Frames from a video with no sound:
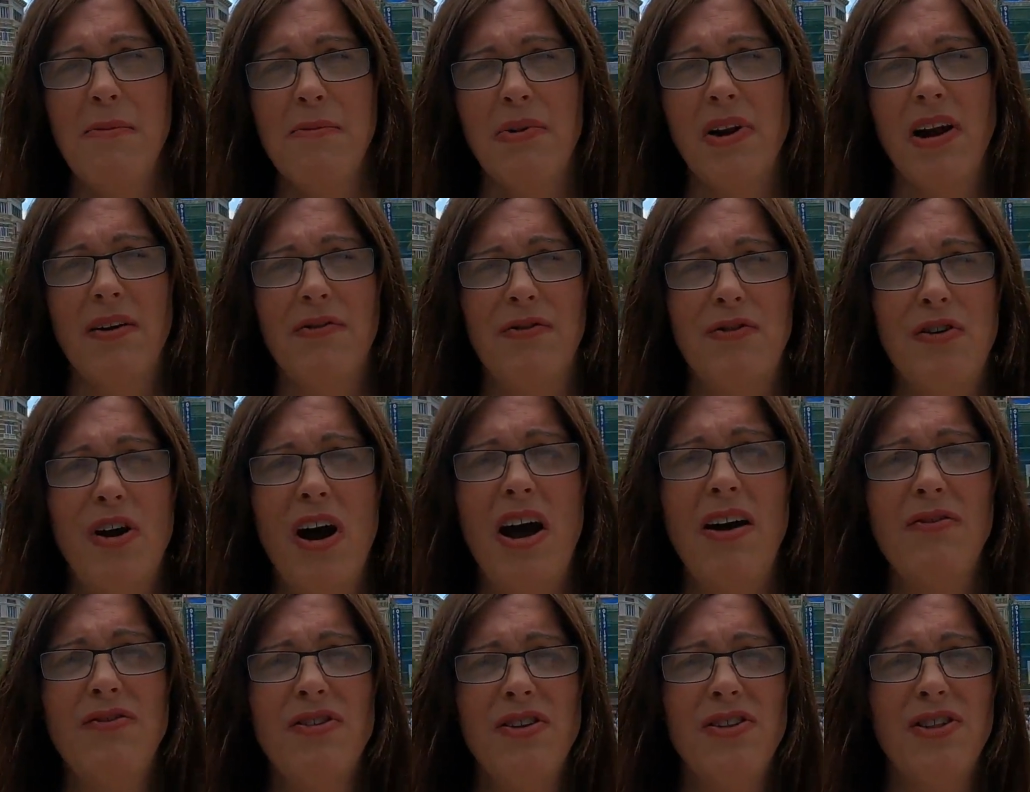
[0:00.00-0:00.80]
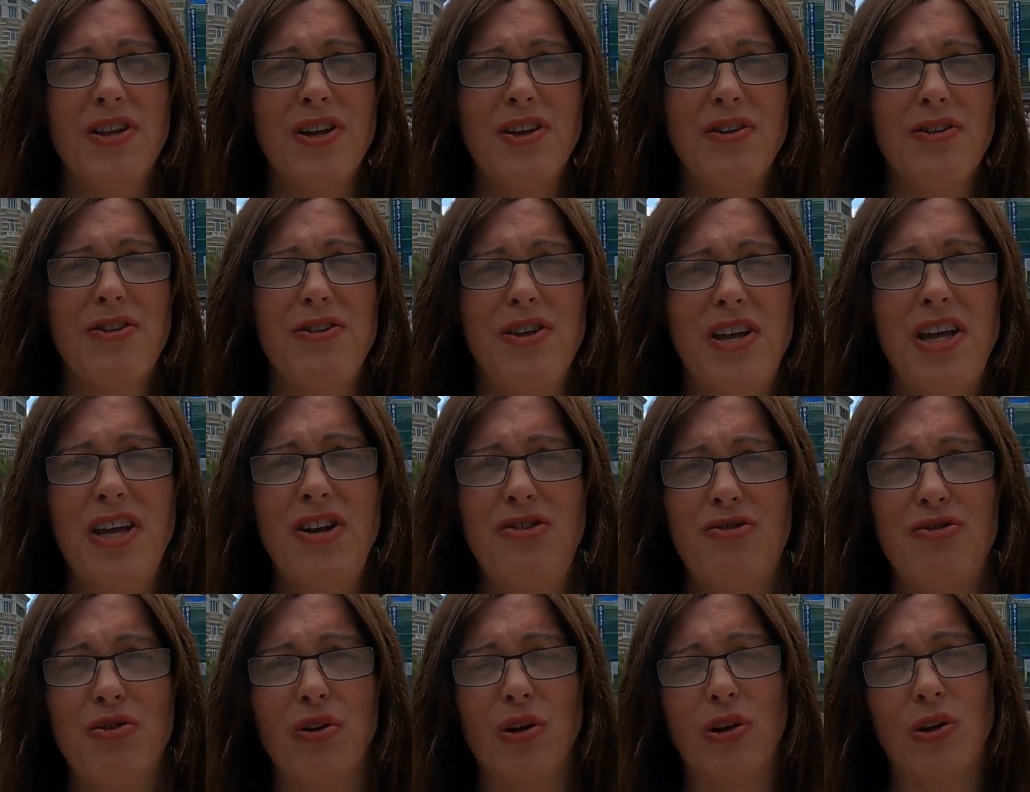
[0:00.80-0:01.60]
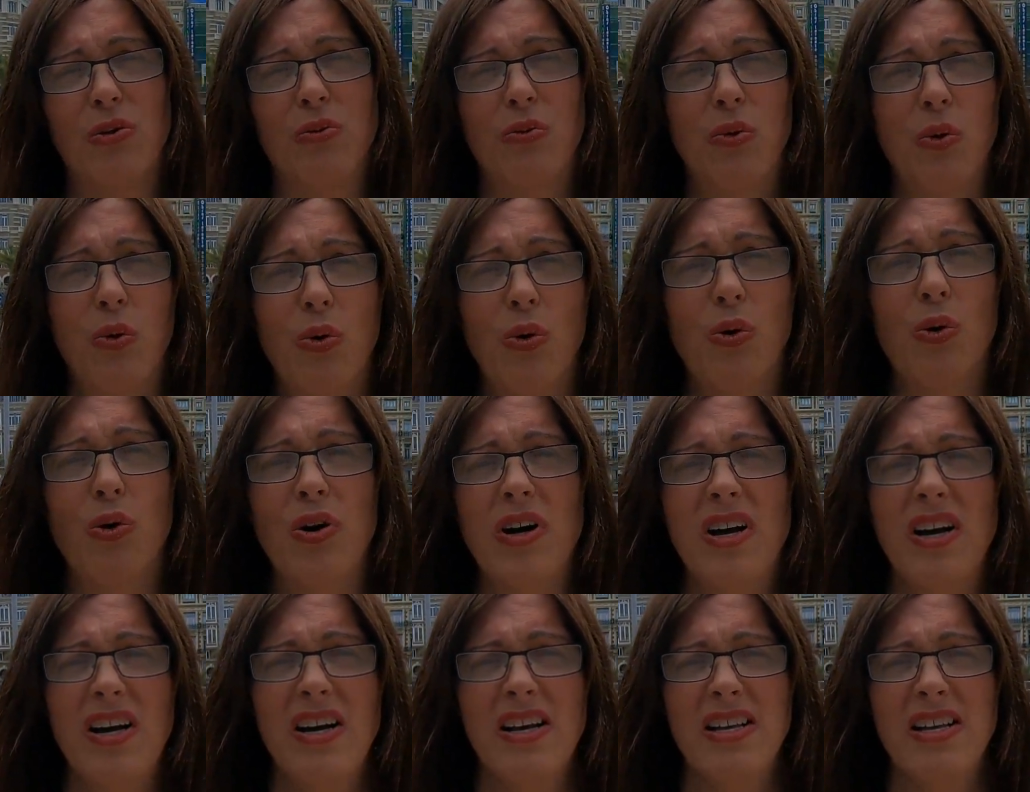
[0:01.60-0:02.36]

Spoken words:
But I've arrived at the cathedral, or